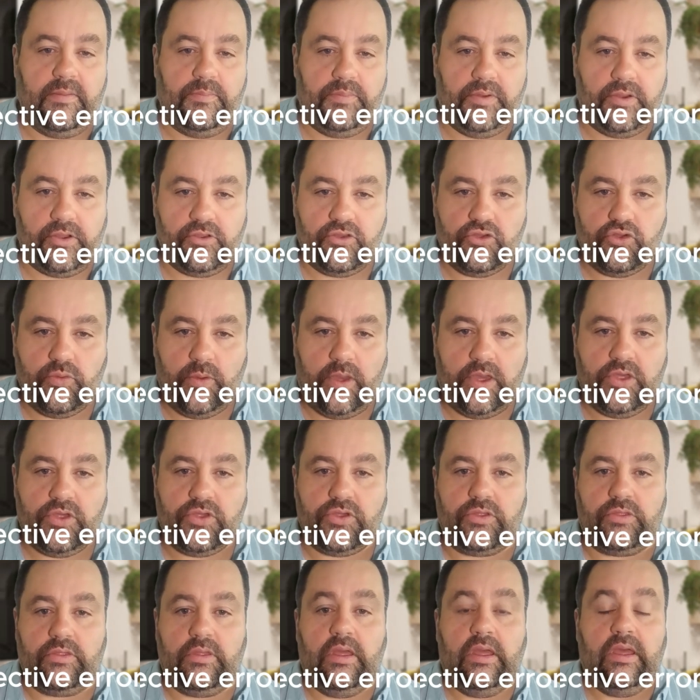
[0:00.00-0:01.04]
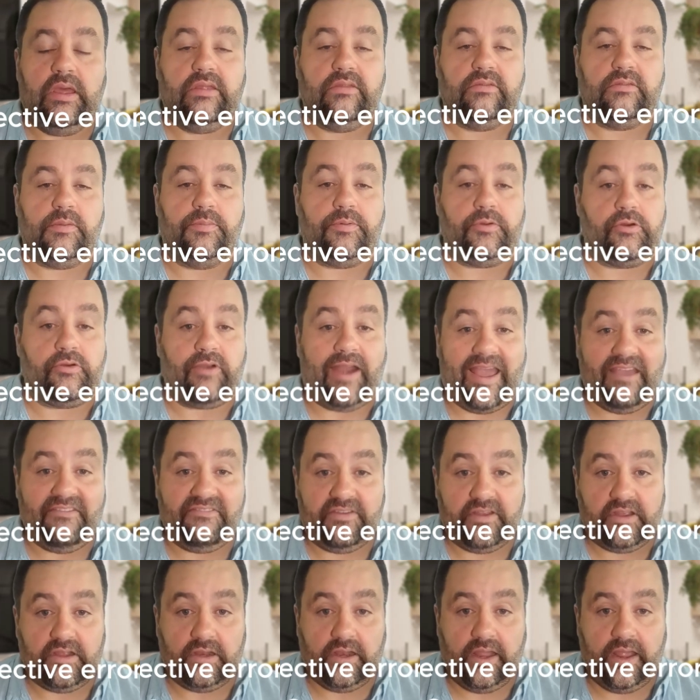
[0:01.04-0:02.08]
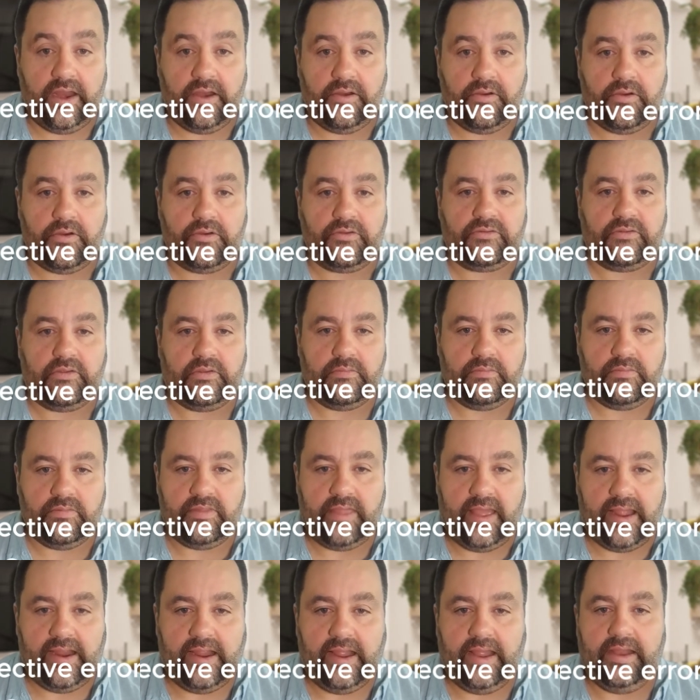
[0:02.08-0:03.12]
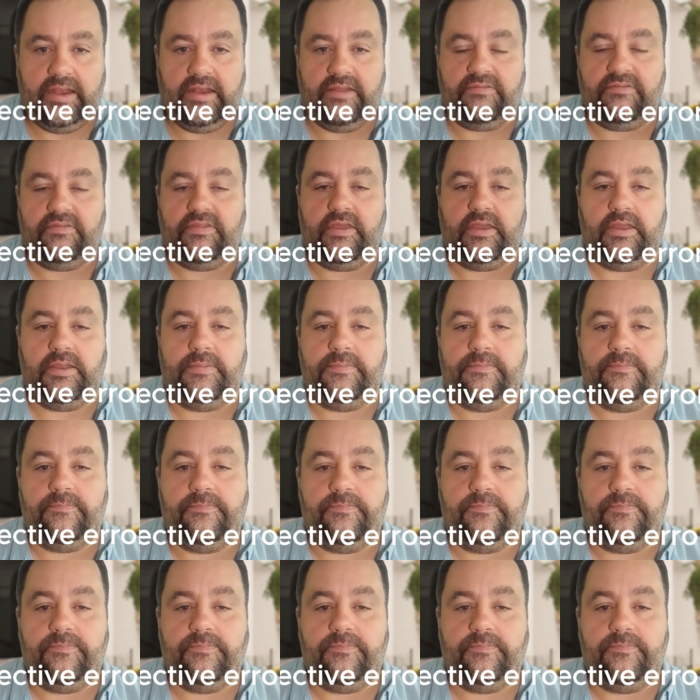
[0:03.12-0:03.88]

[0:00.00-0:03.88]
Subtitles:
punctuation, typographical errors, that kind of thing.